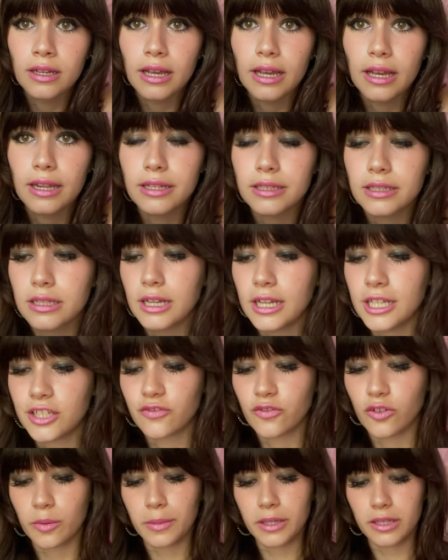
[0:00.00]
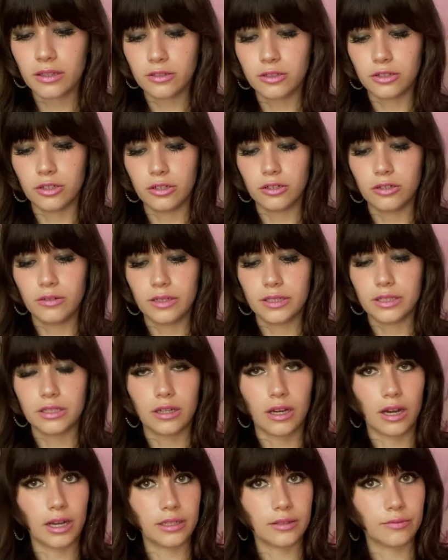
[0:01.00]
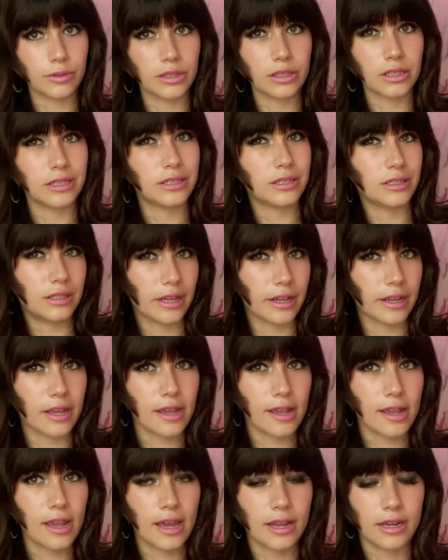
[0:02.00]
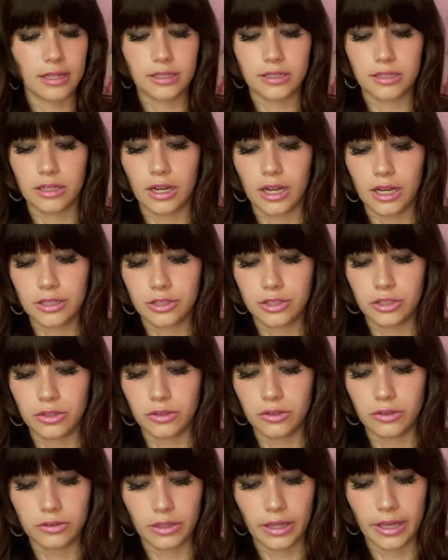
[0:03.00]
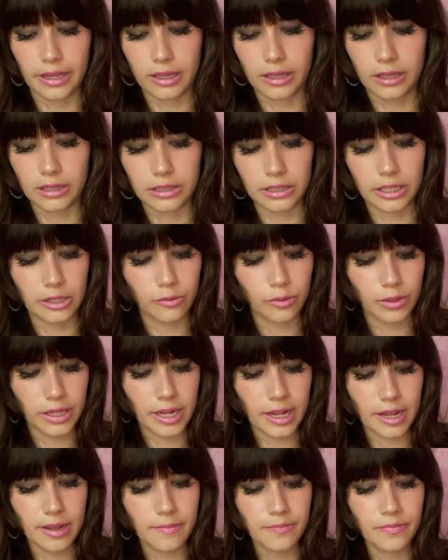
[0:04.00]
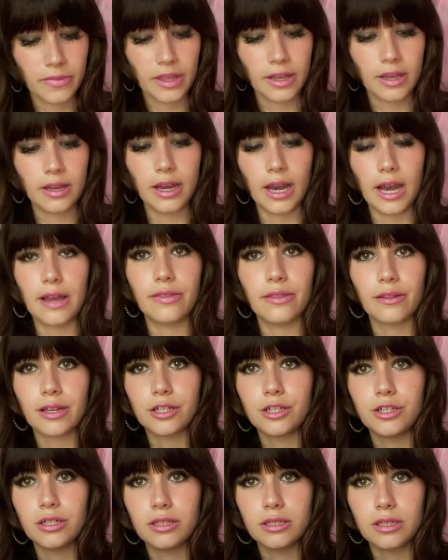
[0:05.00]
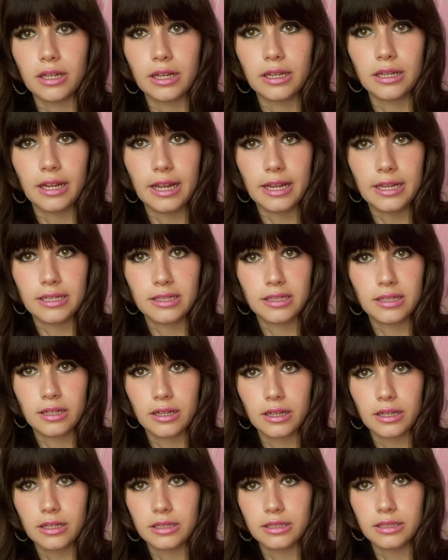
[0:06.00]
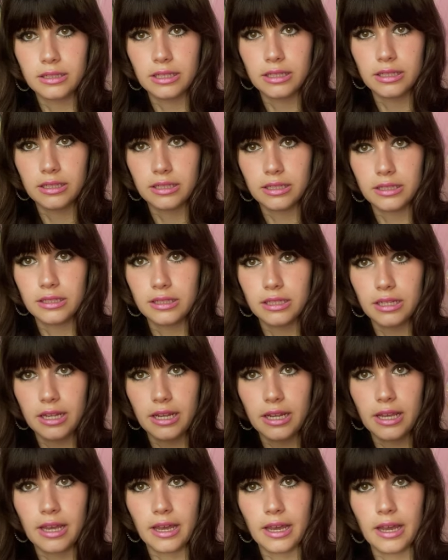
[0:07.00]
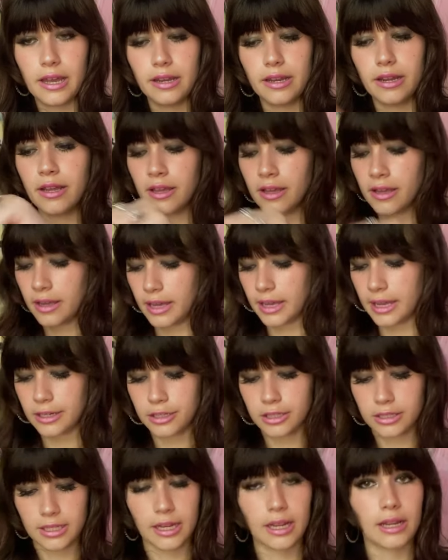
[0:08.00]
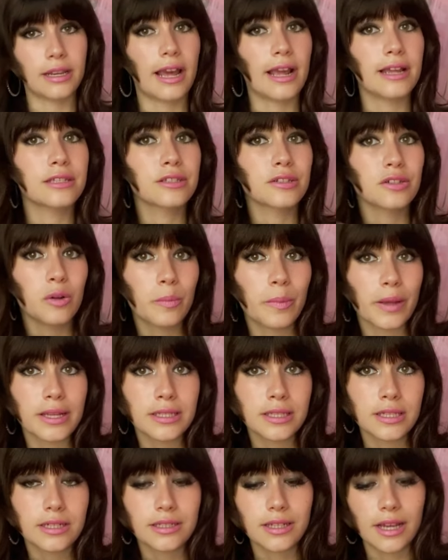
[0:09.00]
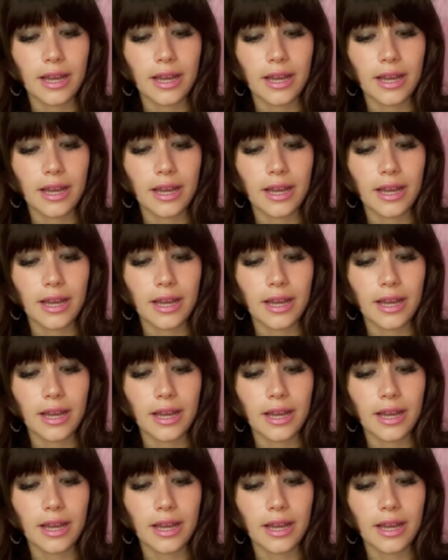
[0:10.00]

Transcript: And it's a nice formula too. It's not really sticky and it's not too like liquidy. I think it's just like a nice consistency and it's just like a nice little basic to